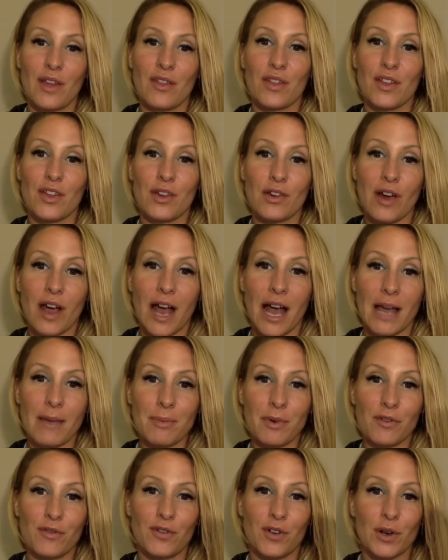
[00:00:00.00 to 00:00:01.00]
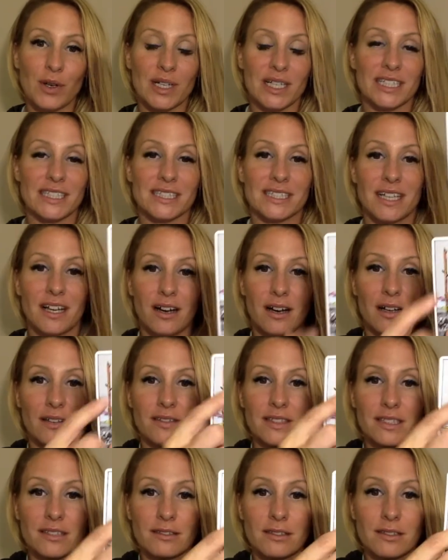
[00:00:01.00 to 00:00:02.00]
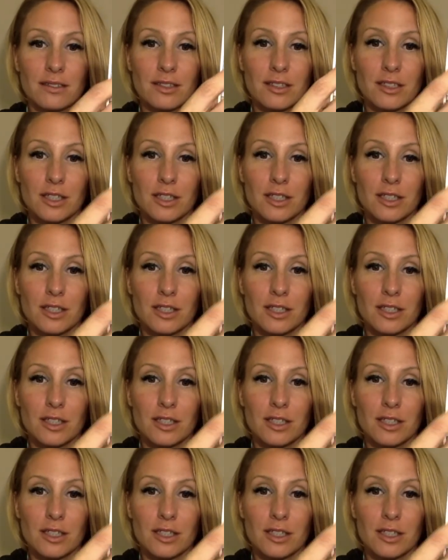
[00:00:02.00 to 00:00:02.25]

That you're hyper focused on this little